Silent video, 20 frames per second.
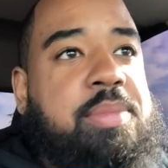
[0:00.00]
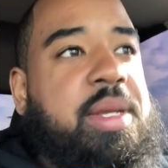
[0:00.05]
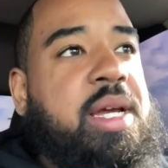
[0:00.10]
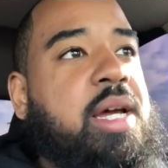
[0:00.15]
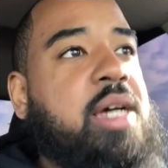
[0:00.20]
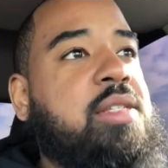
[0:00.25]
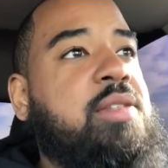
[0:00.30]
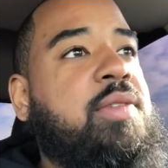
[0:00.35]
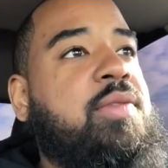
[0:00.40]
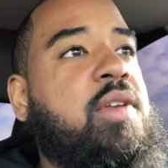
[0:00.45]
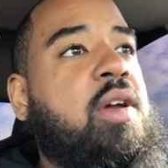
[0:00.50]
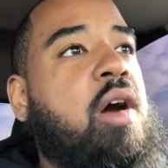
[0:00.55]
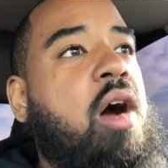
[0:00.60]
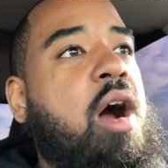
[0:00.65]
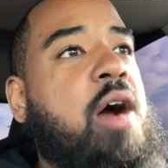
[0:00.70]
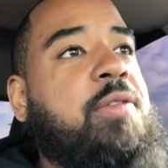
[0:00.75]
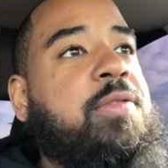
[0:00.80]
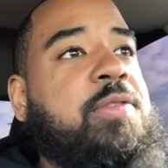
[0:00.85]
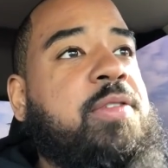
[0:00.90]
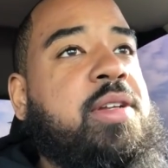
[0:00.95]
Because if you're
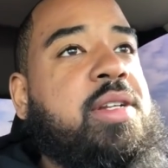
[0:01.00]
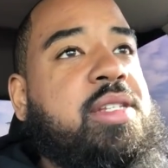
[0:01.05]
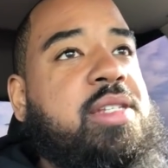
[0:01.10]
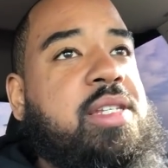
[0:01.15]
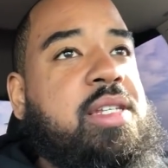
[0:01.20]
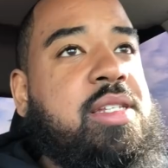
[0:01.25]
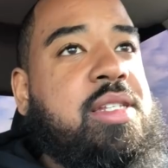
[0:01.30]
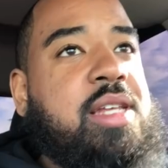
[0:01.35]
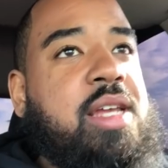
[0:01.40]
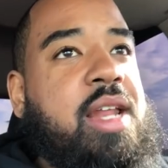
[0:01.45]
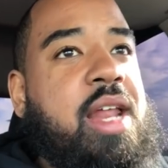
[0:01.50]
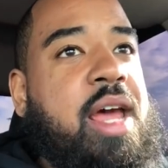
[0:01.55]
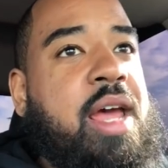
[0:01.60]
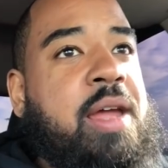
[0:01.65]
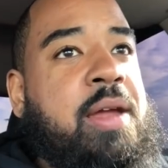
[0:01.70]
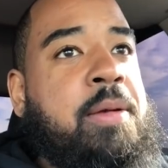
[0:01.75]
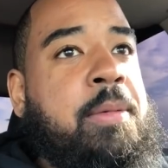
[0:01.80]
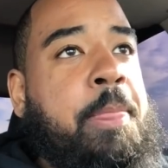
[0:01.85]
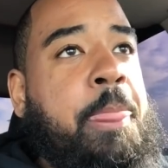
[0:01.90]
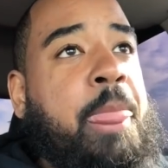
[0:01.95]
offering the
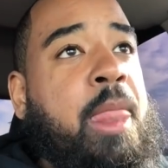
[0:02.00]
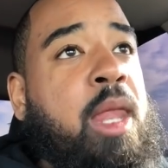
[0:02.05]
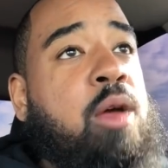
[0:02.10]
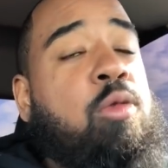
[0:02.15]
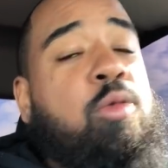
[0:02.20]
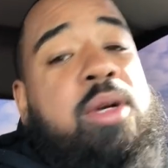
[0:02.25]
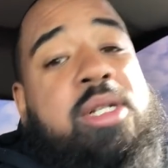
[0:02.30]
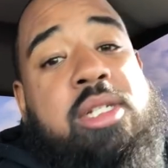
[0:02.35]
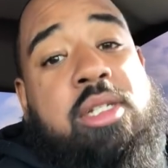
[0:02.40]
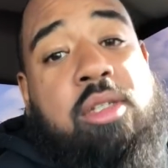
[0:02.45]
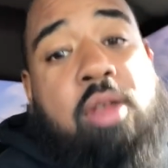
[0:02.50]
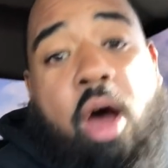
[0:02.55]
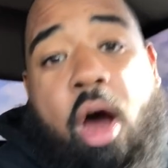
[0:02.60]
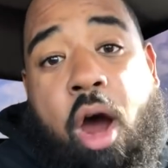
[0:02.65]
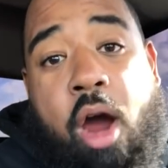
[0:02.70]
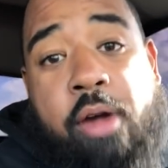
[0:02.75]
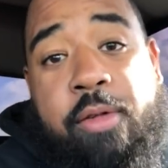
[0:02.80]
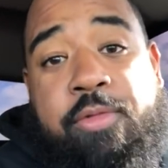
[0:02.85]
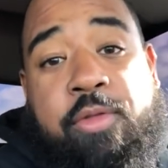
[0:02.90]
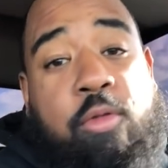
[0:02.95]
CCNA, which is
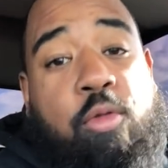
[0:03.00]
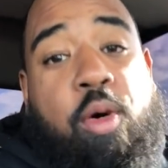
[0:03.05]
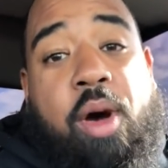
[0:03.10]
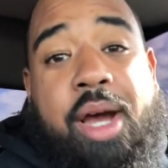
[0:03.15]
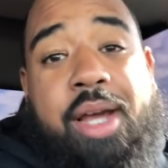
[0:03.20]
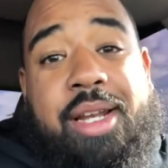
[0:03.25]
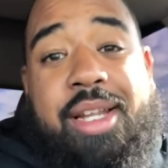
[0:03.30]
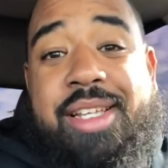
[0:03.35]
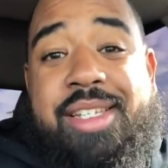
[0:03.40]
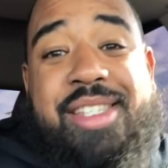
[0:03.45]
hard for one.